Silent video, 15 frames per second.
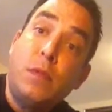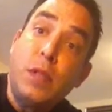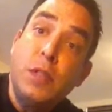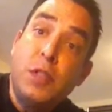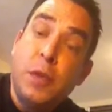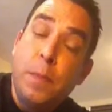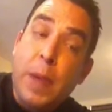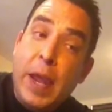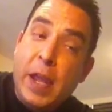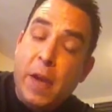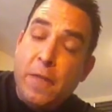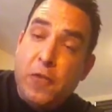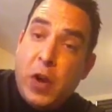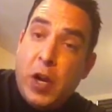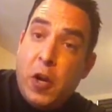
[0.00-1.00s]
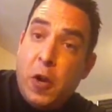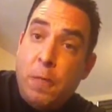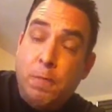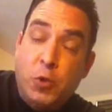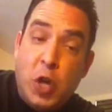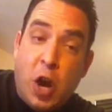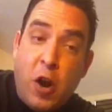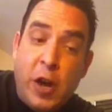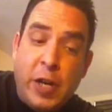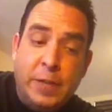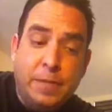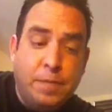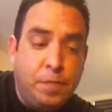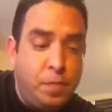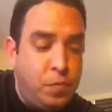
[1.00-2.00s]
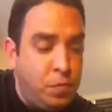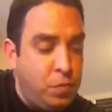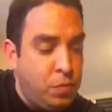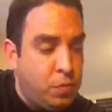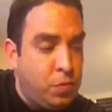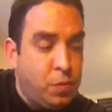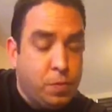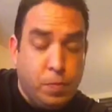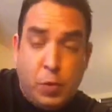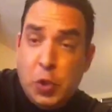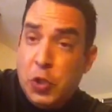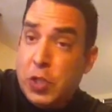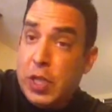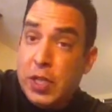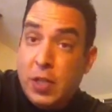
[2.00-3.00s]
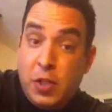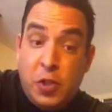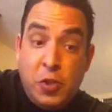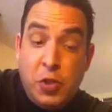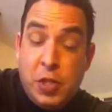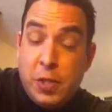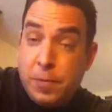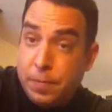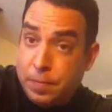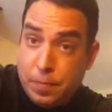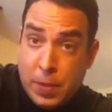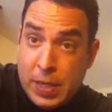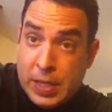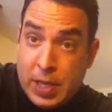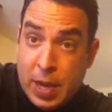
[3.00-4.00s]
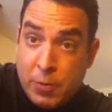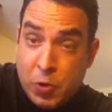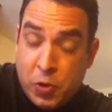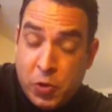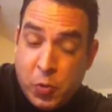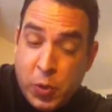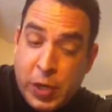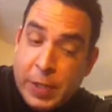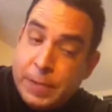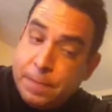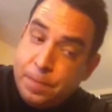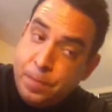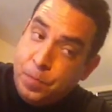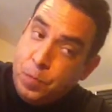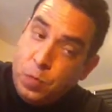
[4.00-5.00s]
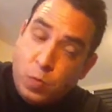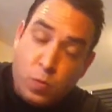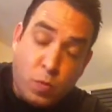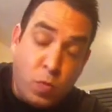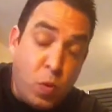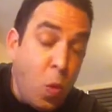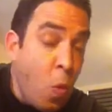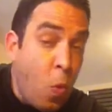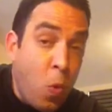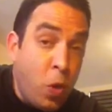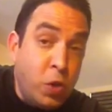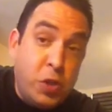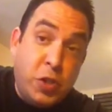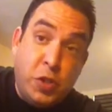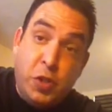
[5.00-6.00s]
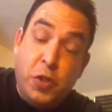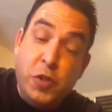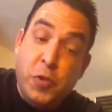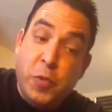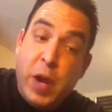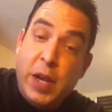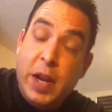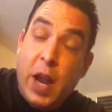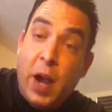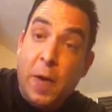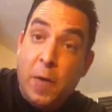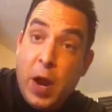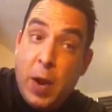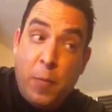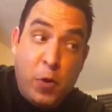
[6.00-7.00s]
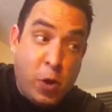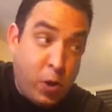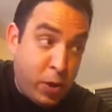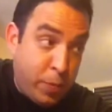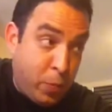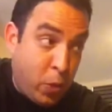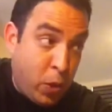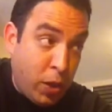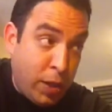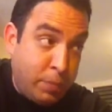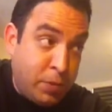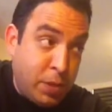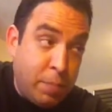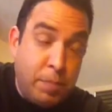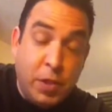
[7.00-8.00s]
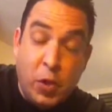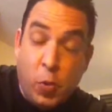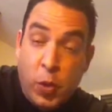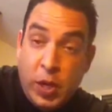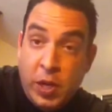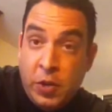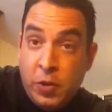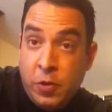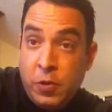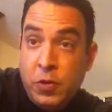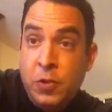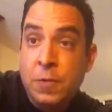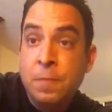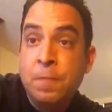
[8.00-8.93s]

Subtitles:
to make Alfredo. Jar it. Use it anytime during the week. Or just use it right now, right? And we're going to boil up some linguine noodles